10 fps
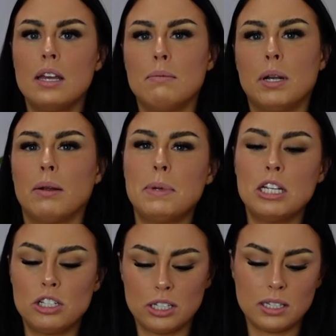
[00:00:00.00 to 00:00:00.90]
but on me
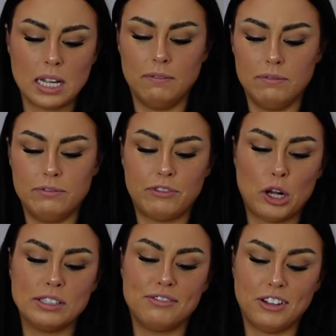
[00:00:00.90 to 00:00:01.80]
it just
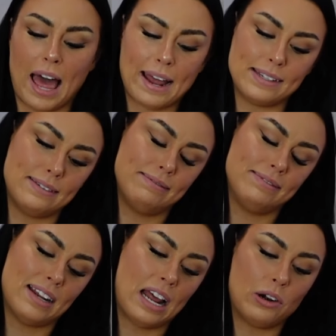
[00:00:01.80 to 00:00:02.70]
falls flat.
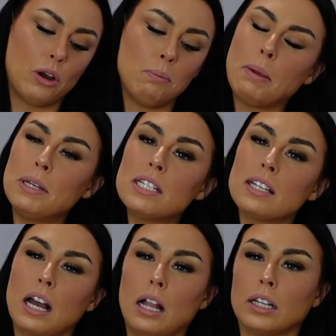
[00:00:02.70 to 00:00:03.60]
I don't know, maybe it's the
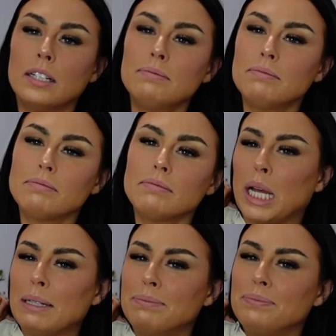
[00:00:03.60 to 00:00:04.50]
color, but